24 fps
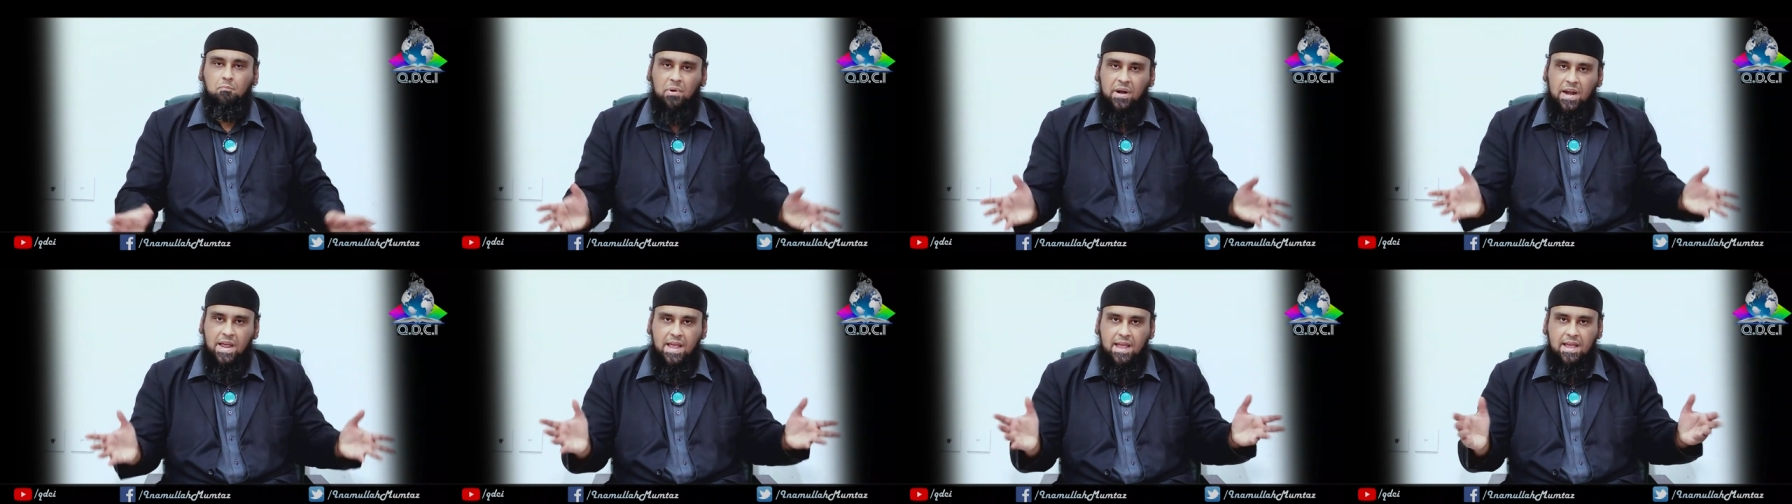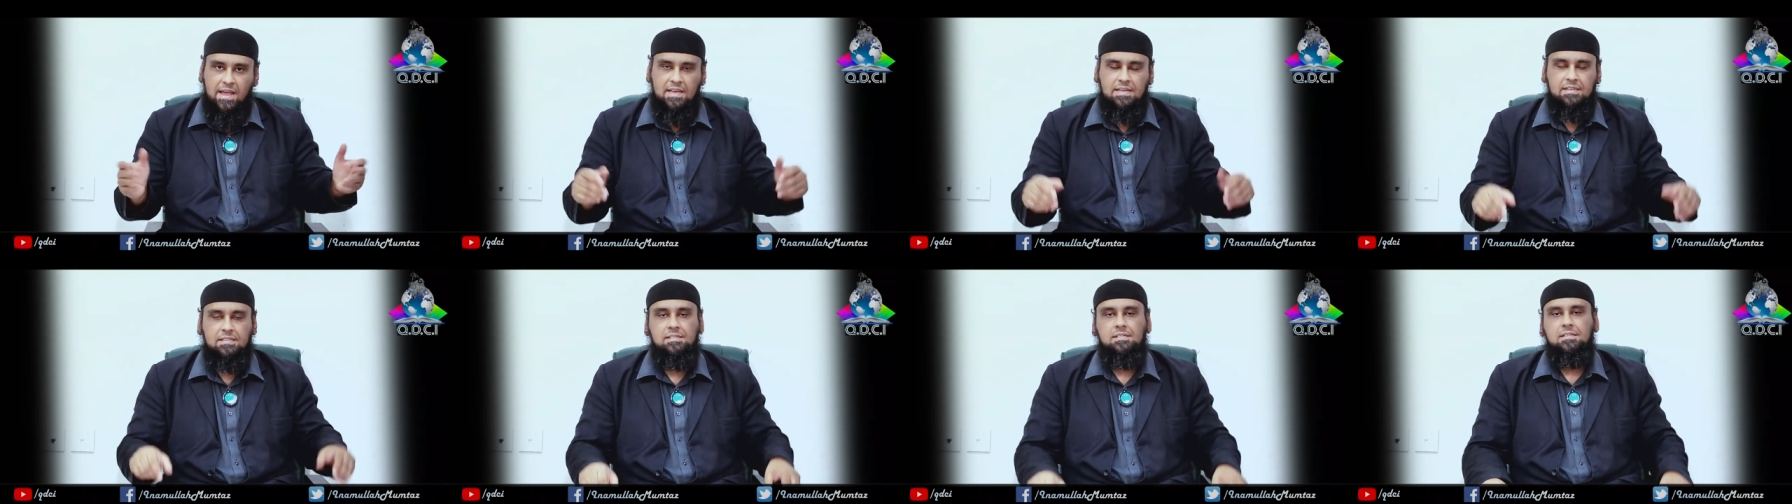
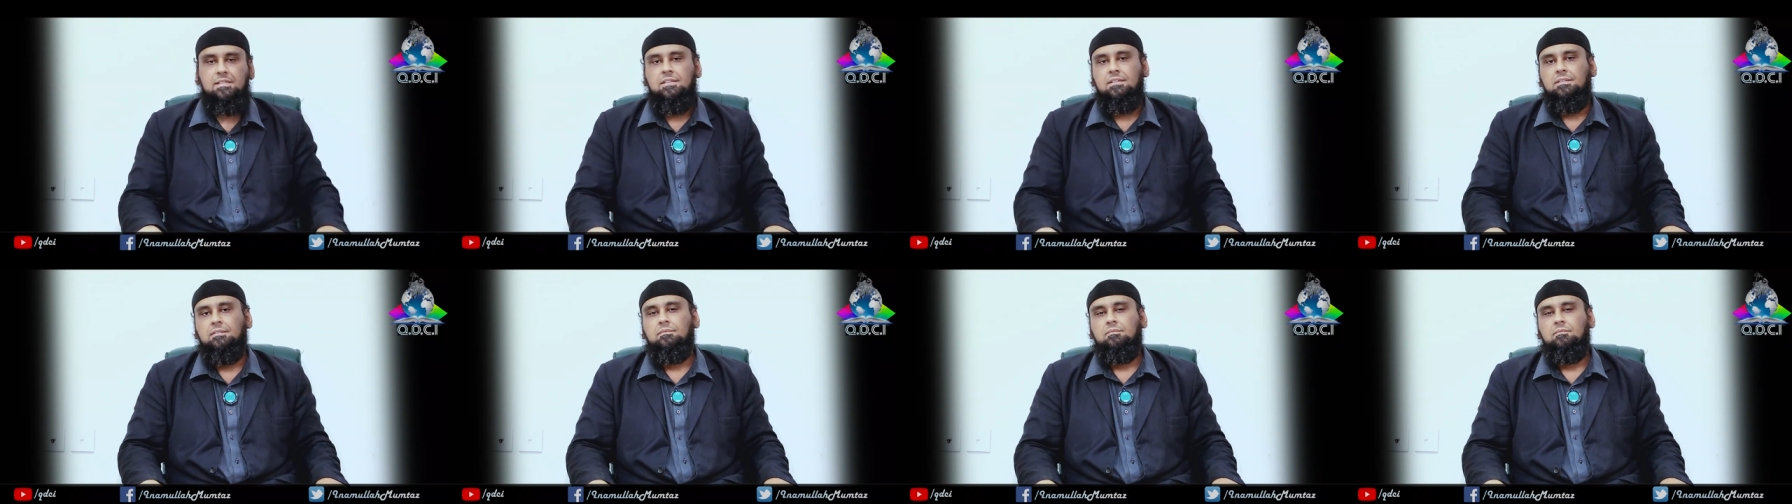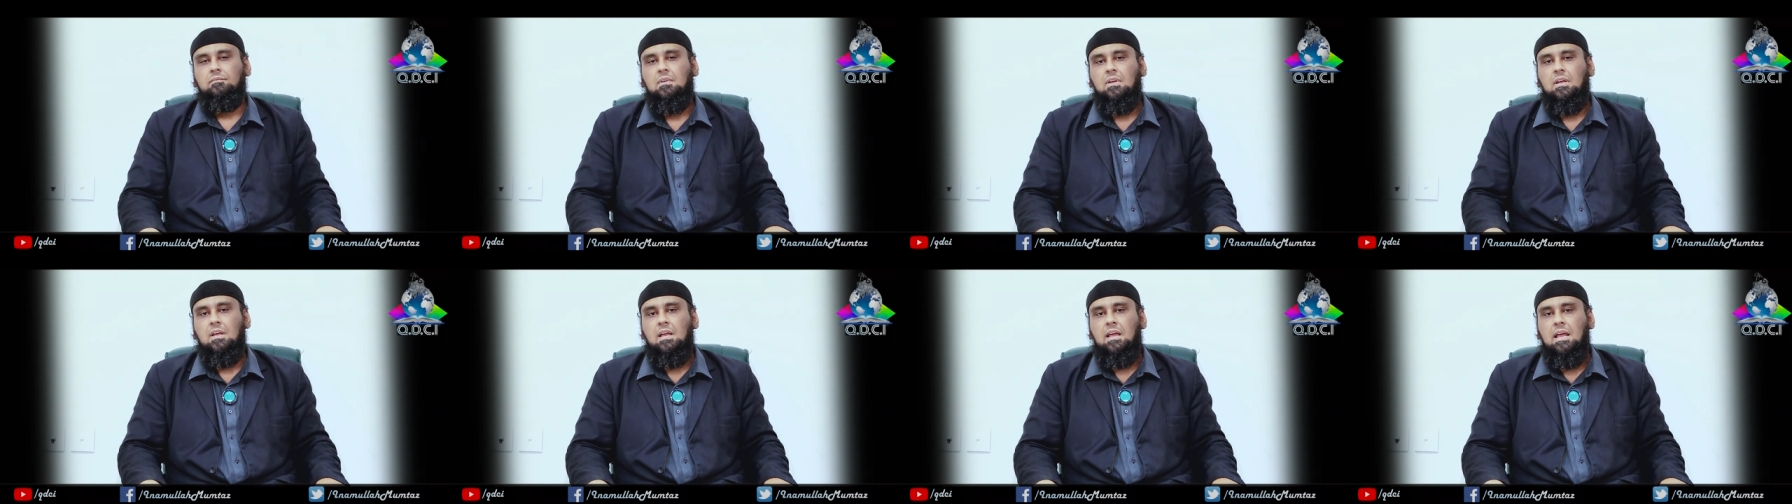praised
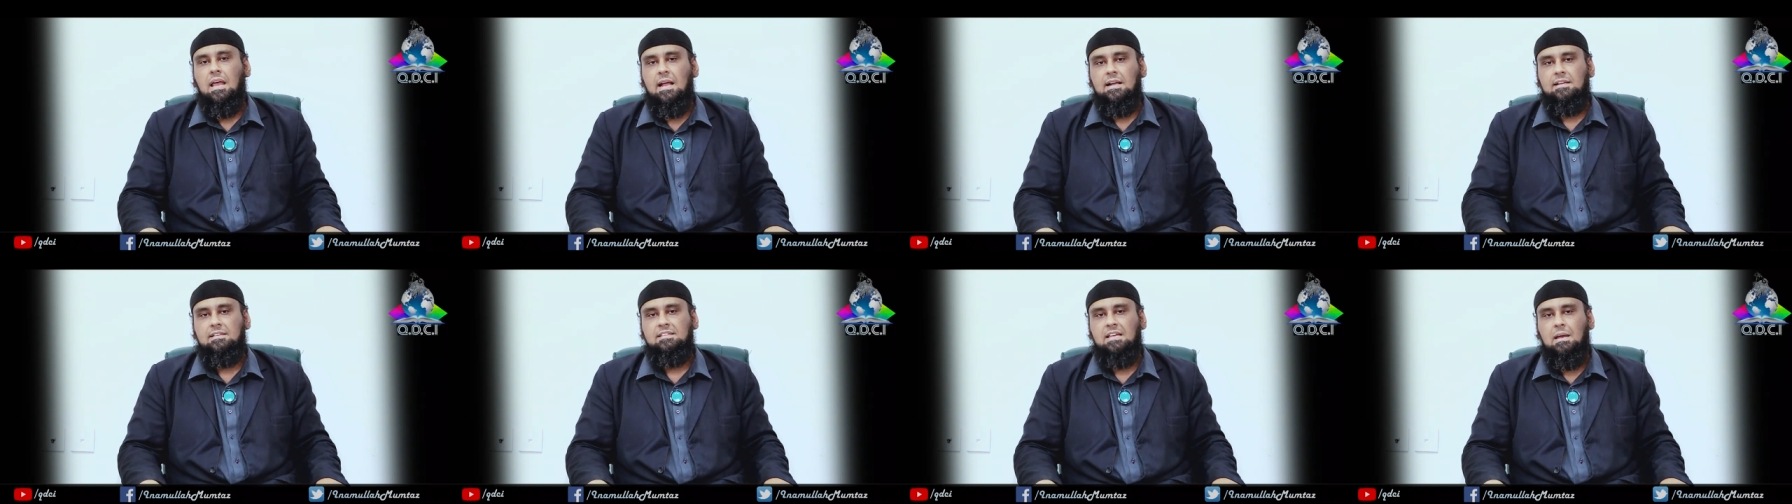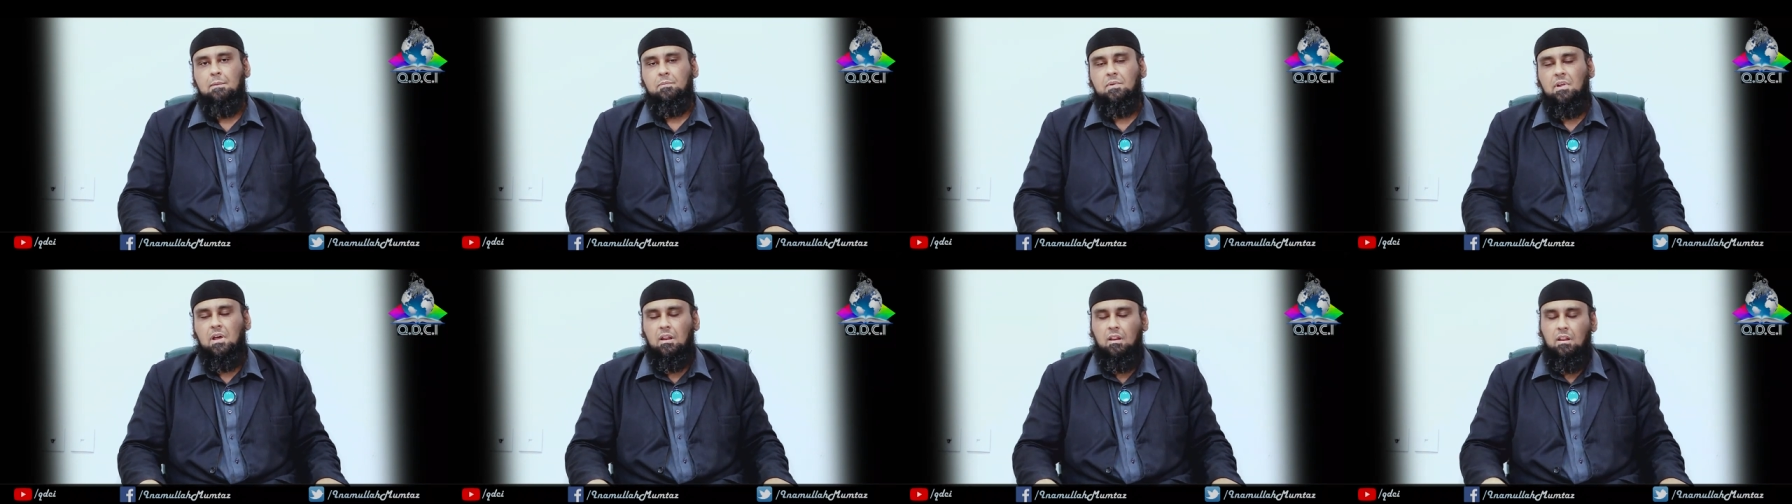
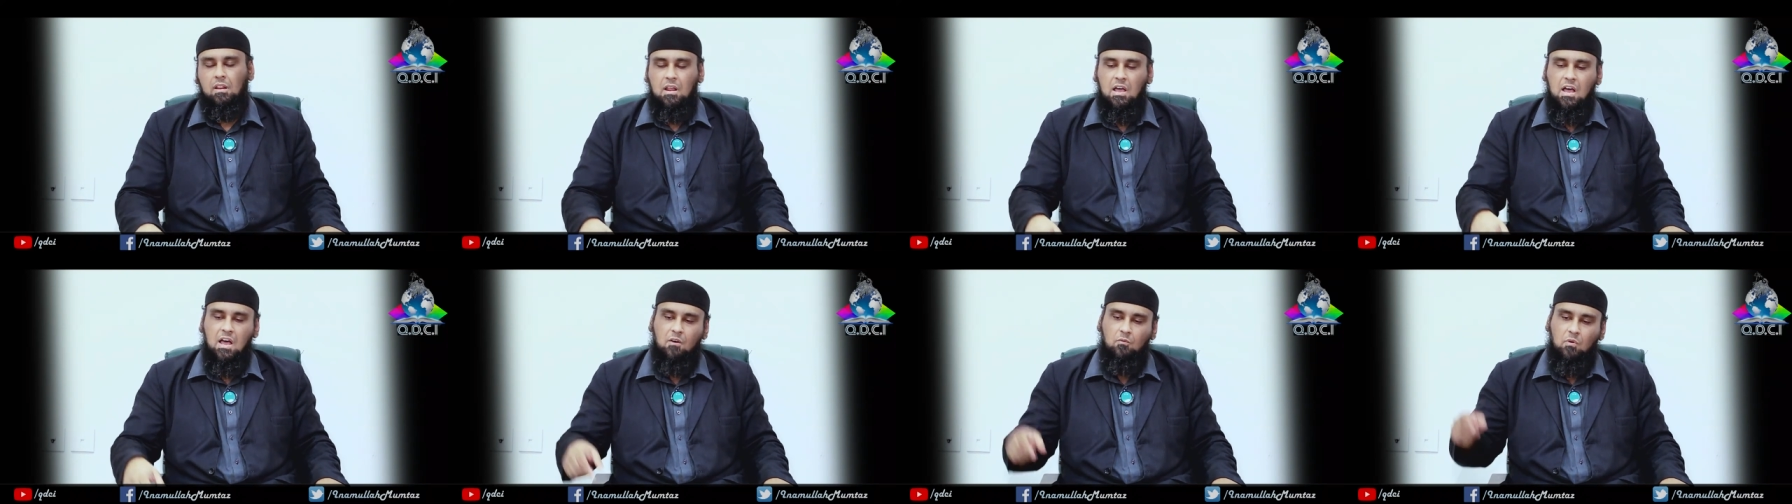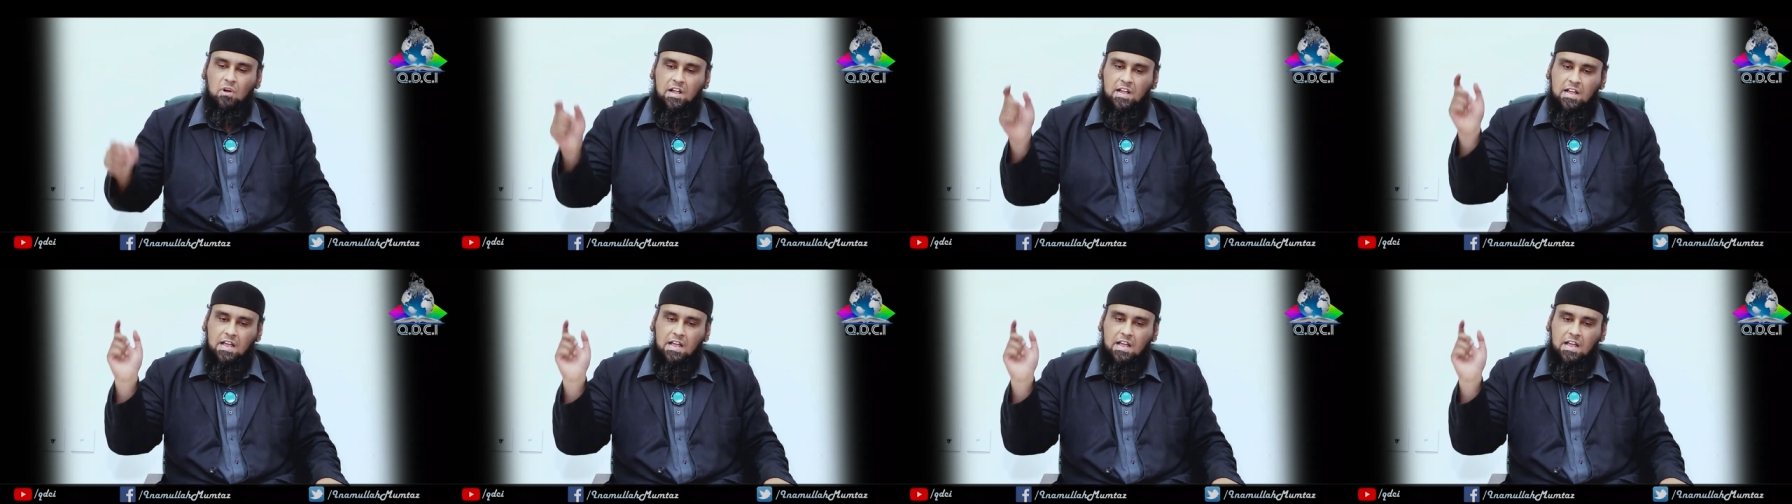except Allah.